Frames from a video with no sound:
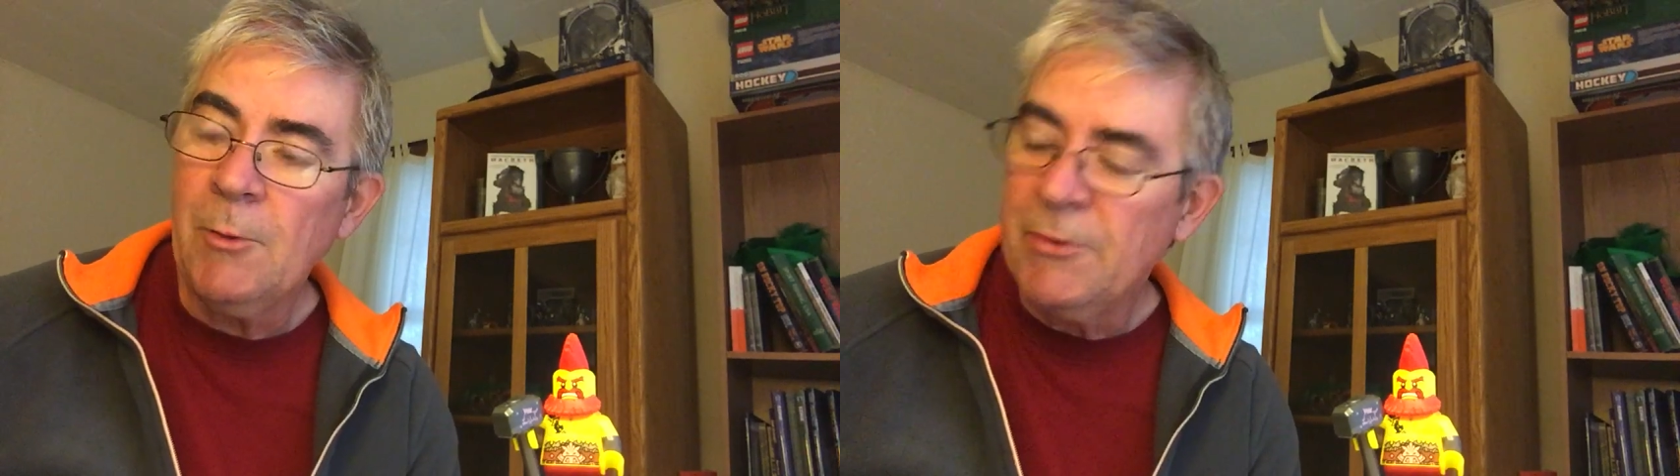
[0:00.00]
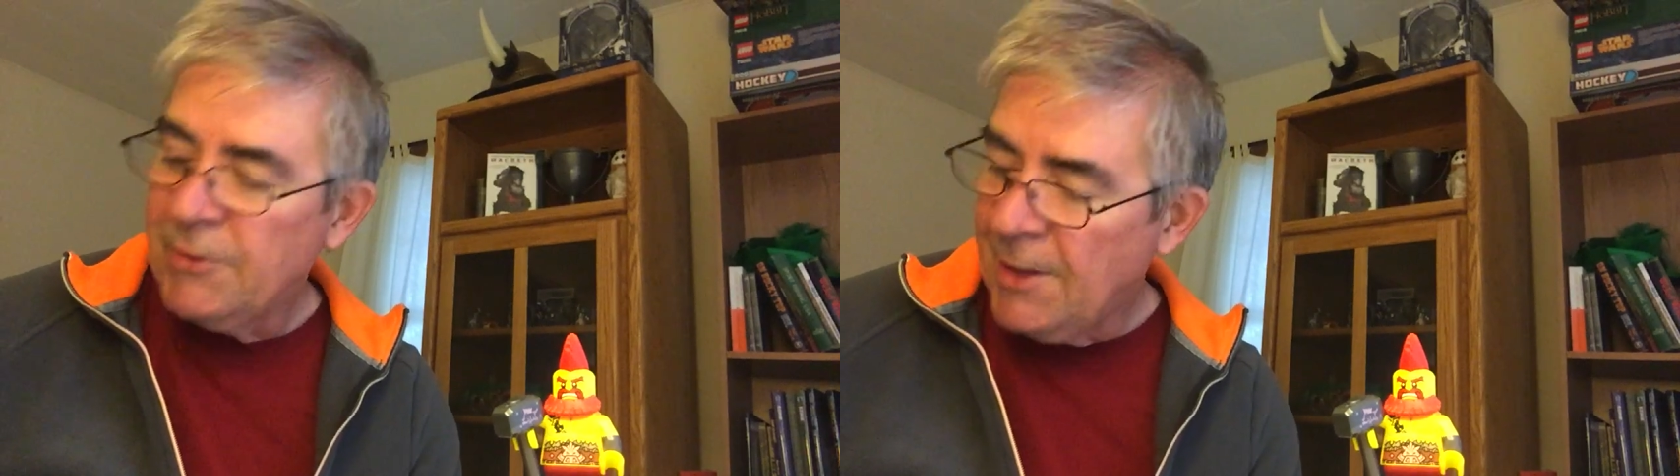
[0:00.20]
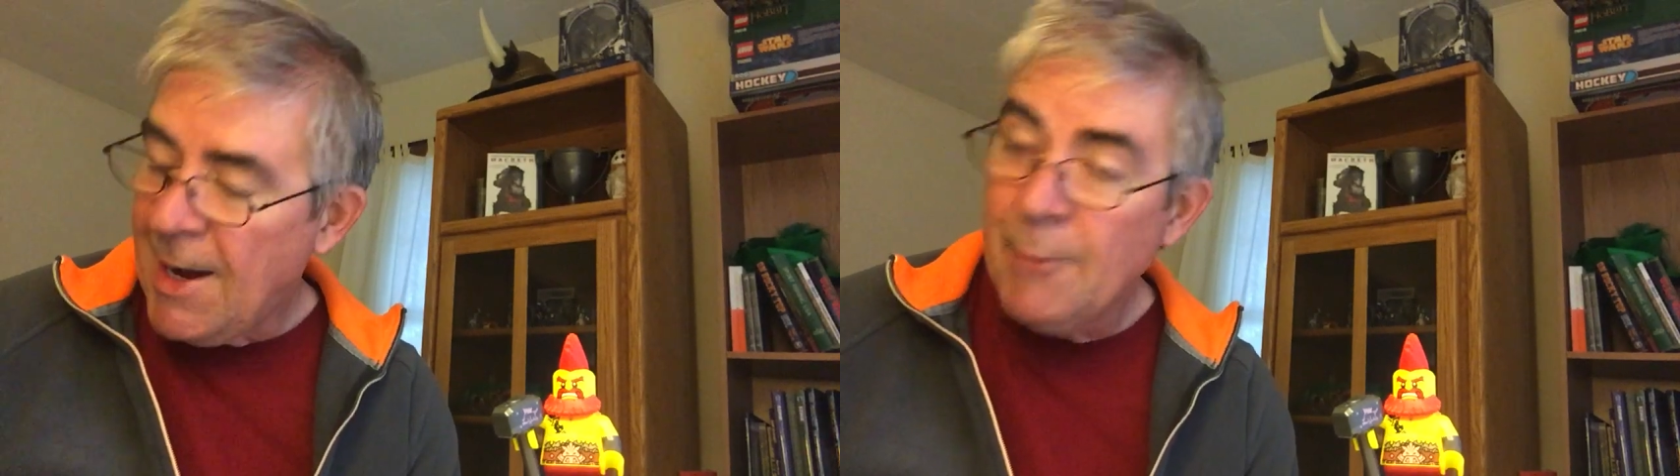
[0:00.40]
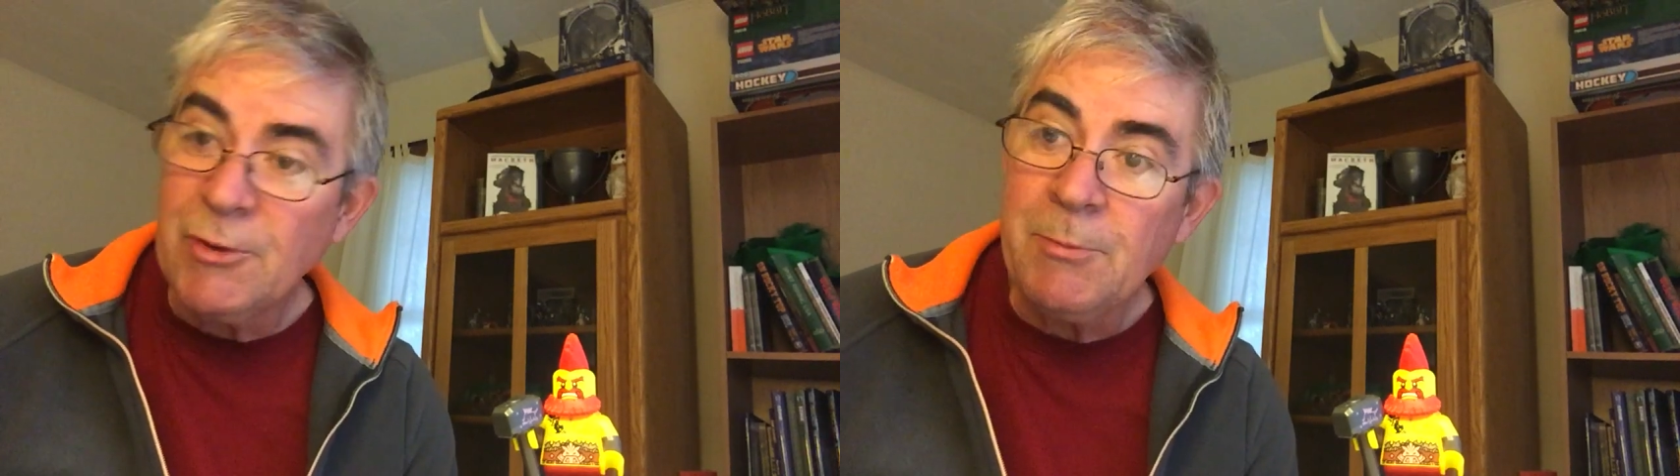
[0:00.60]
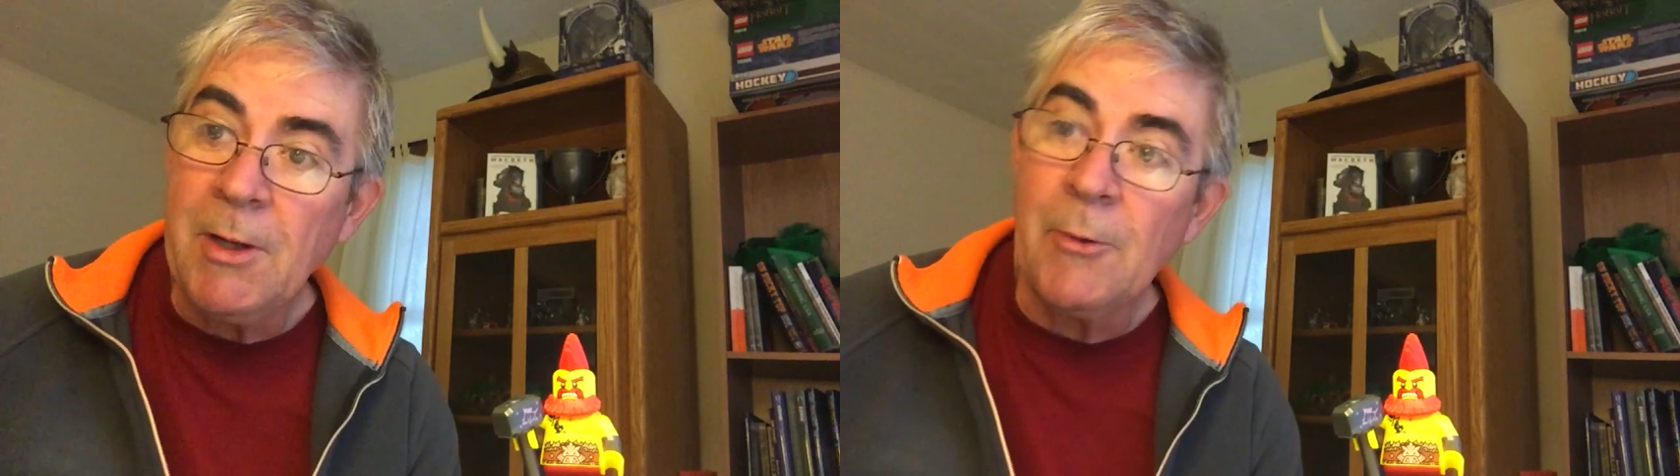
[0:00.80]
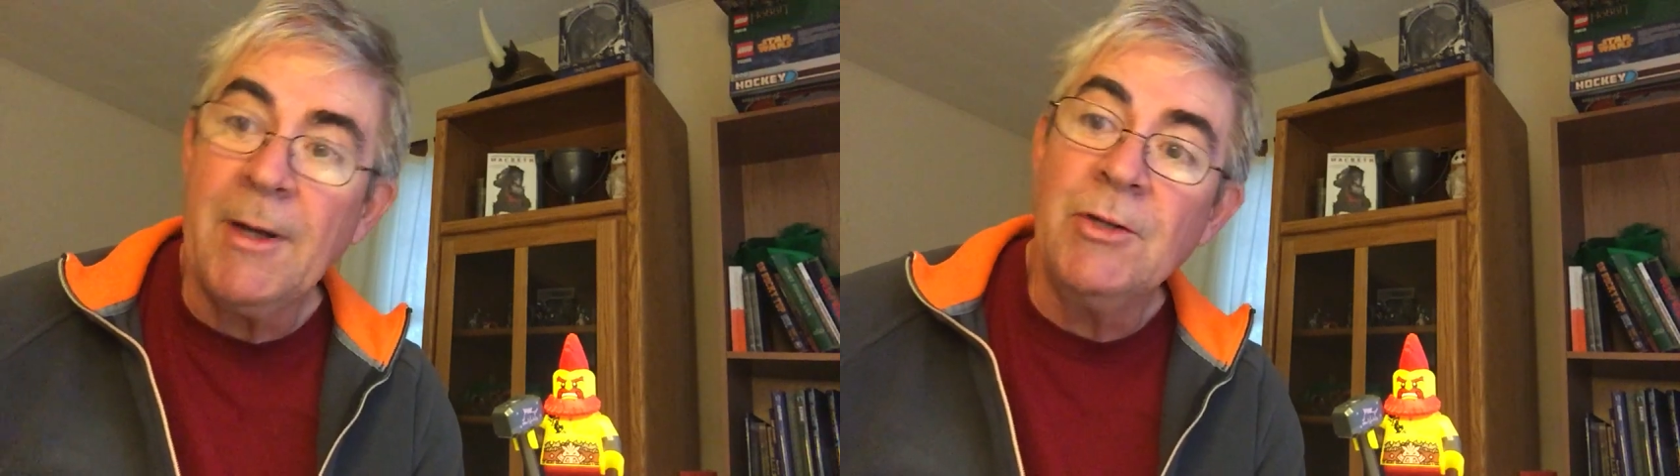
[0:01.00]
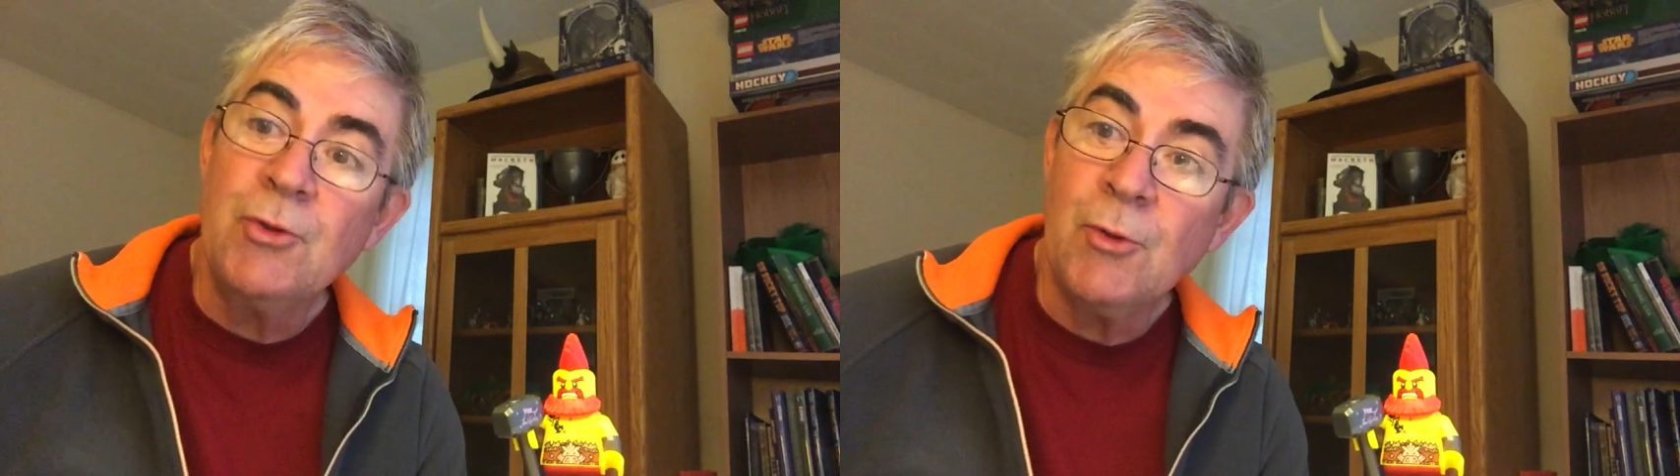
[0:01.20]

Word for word: Well was the Irish playwright